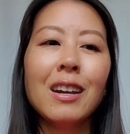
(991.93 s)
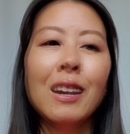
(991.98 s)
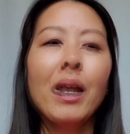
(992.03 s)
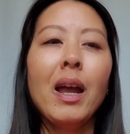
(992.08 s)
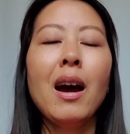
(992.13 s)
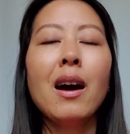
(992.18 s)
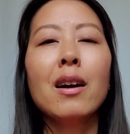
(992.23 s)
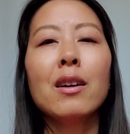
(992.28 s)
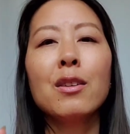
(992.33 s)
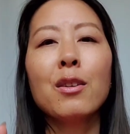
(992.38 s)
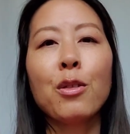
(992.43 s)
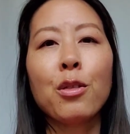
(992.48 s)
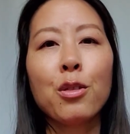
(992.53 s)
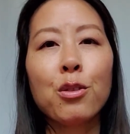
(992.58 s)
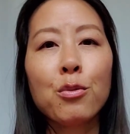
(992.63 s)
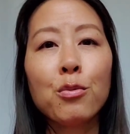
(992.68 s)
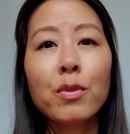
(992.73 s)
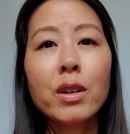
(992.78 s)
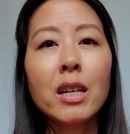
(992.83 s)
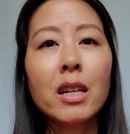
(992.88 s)
We had
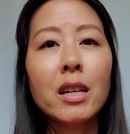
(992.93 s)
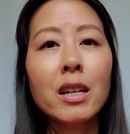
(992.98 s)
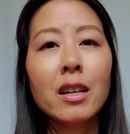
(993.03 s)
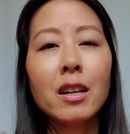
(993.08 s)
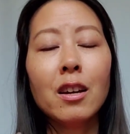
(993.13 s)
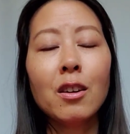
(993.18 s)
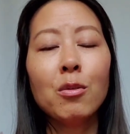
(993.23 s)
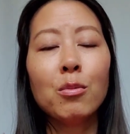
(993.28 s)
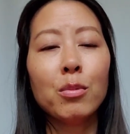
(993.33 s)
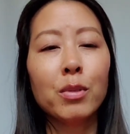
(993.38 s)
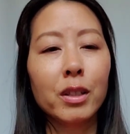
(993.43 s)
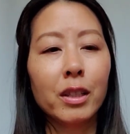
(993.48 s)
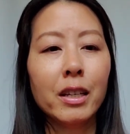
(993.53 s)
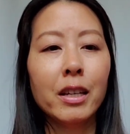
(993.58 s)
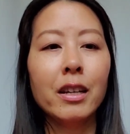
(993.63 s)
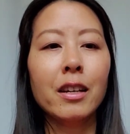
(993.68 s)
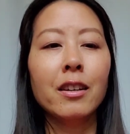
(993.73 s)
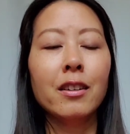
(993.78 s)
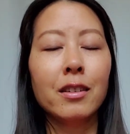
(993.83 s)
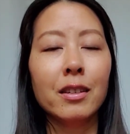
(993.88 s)
3
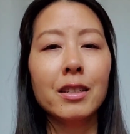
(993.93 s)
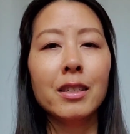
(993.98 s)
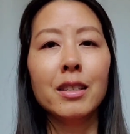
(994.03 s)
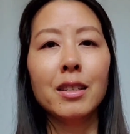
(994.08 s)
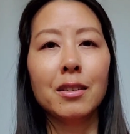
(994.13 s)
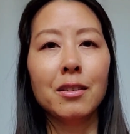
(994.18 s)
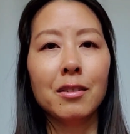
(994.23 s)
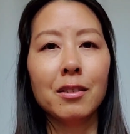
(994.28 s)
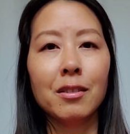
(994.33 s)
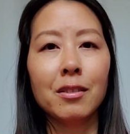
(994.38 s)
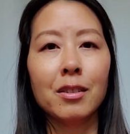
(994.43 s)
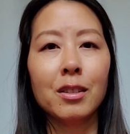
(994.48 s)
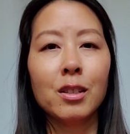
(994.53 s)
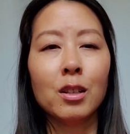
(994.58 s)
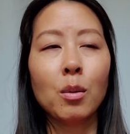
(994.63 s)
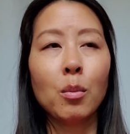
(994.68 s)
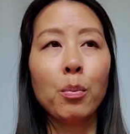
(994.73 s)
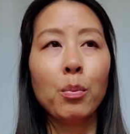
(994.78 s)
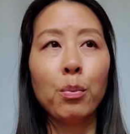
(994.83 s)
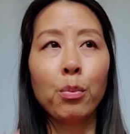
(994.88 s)
really good dinners
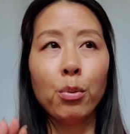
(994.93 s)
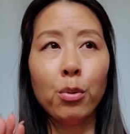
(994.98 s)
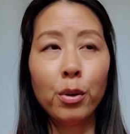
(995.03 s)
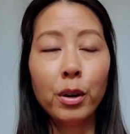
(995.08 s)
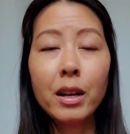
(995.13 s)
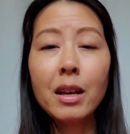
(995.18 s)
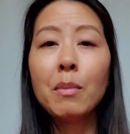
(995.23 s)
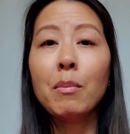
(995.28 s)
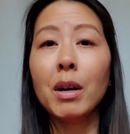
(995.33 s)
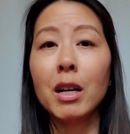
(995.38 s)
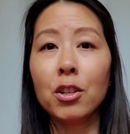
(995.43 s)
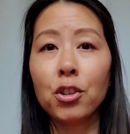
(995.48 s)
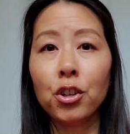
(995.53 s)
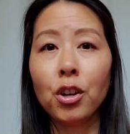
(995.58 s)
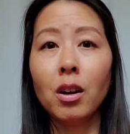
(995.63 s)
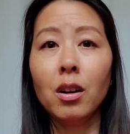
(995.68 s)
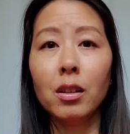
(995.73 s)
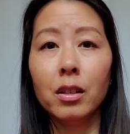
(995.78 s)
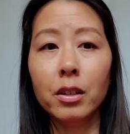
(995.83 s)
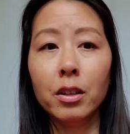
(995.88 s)
pretty much
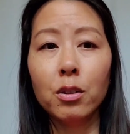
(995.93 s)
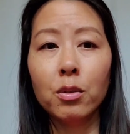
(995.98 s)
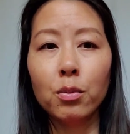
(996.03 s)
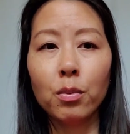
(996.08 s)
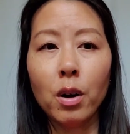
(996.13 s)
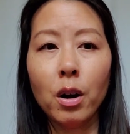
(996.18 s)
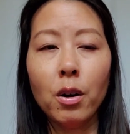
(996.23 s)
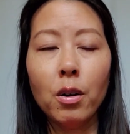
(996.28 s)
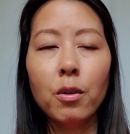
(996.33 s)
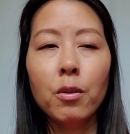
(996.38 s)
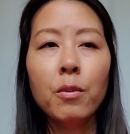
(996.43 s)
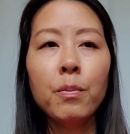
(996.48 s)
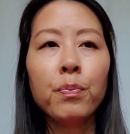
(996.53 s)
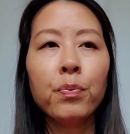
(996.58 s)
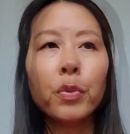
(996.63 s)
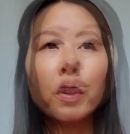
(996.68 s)
all in a row.